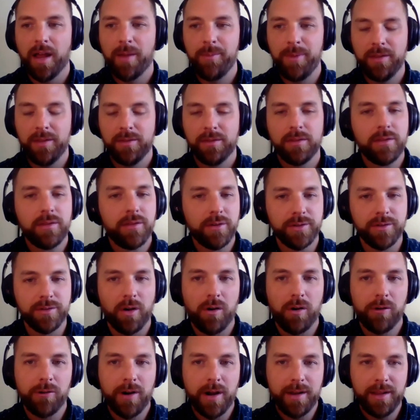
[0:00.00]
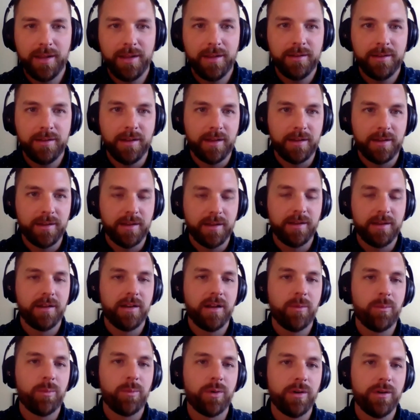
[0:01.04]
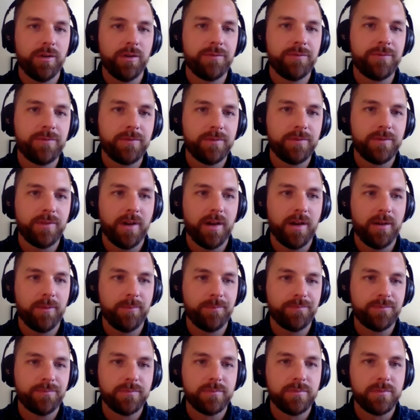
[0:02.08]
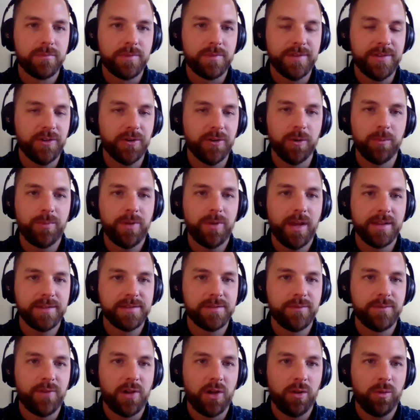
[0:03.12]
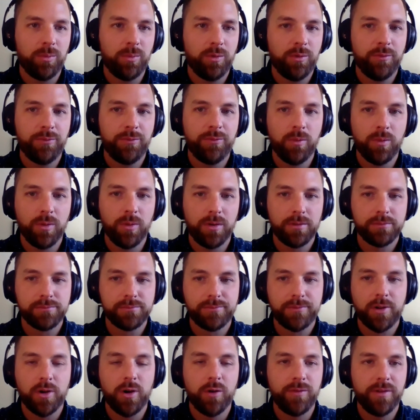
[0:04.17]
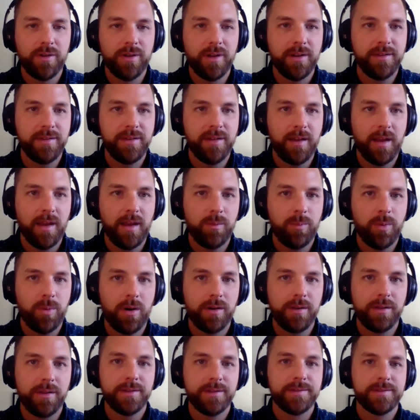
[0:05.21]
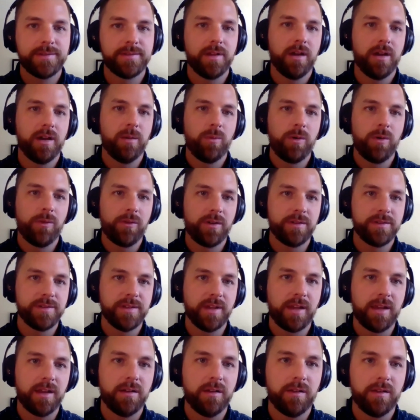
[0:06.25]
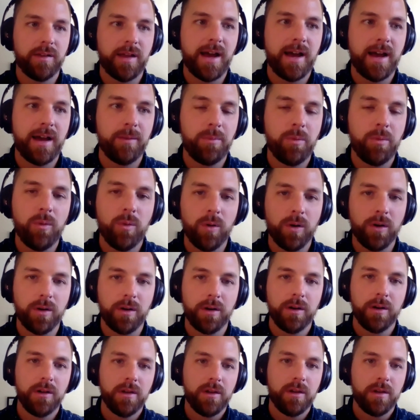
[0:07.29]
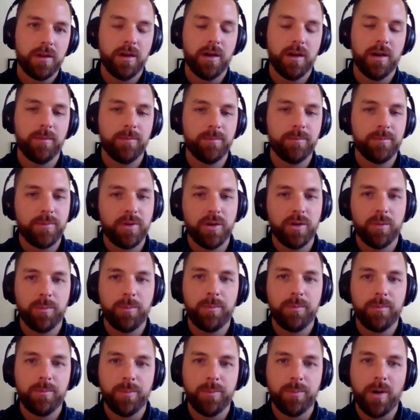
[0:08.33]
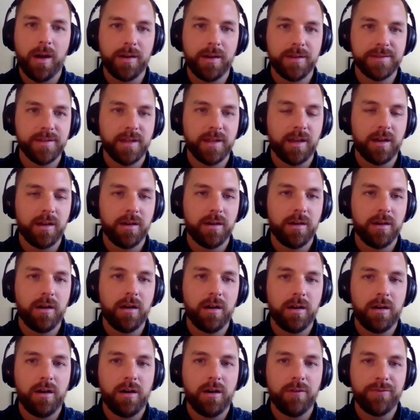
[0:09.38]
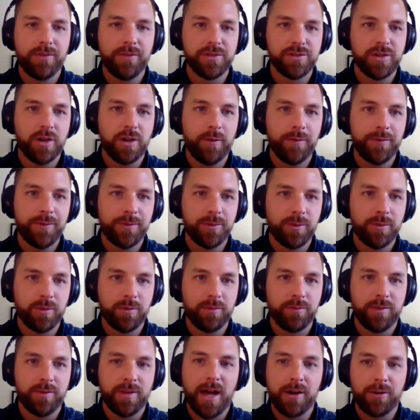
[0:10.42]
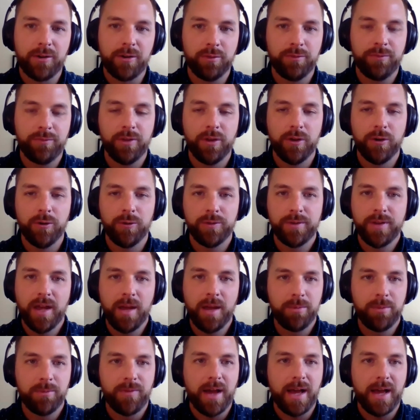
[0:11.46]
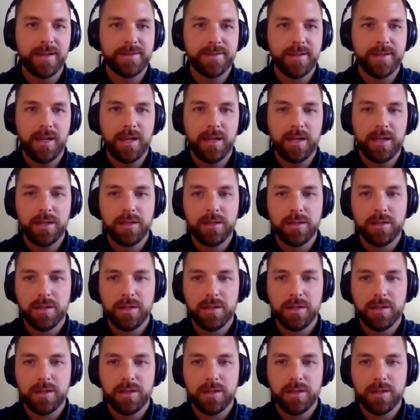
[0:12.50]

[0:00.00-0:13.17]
I mean, there's already like a number of serum tests available for COVID-19 antibodies, whether it's like in a lab or, you know, bought as like a off-the-shelf sort of lateral flow type of assay.